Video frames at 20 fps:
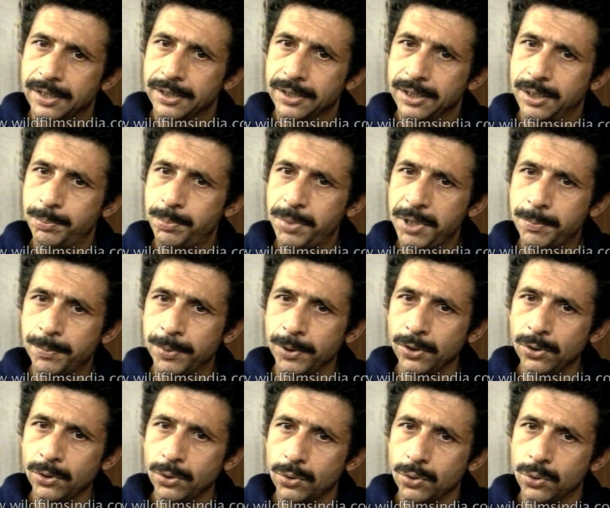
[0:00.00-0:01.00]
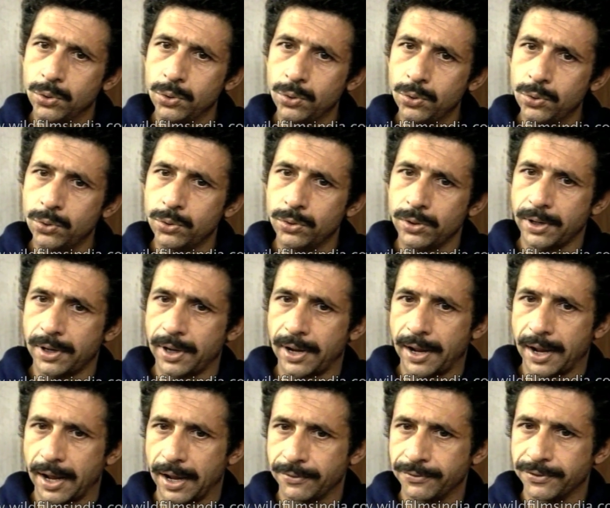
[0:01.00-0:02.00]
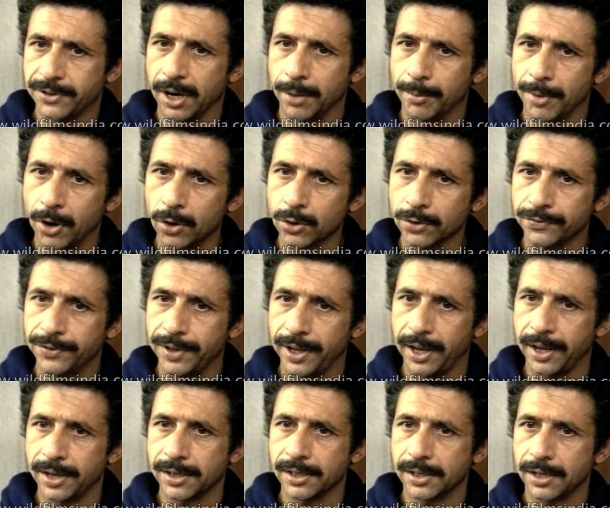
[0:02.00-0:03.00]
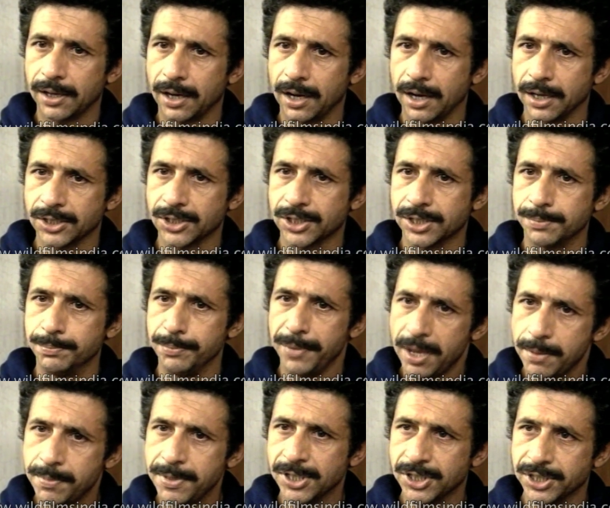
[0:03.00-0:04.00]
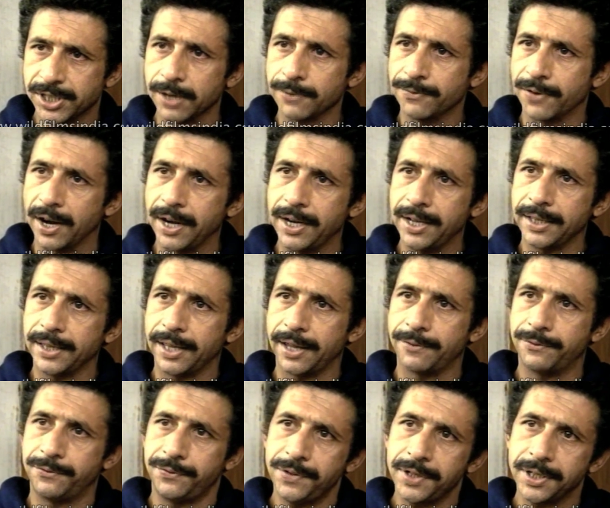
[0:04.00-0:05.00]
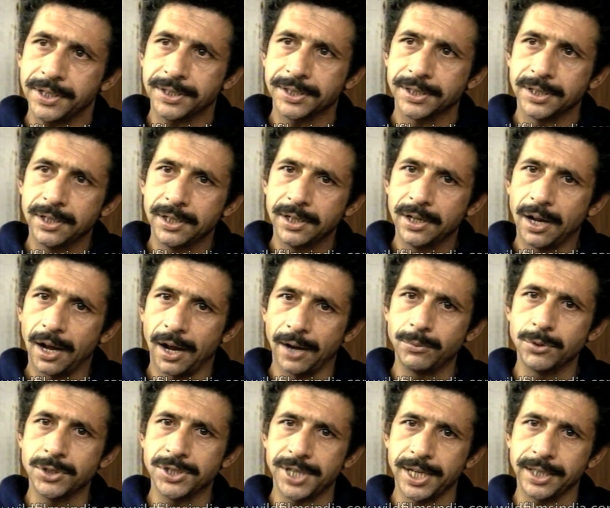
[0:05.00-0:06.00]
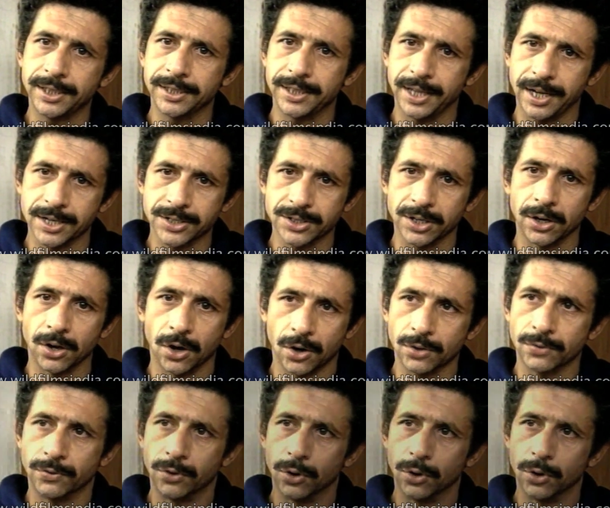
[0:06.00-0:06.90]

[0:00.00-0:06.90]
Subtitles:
The people who have come out of there are maybe still finding their feet. I would say that there is a lot of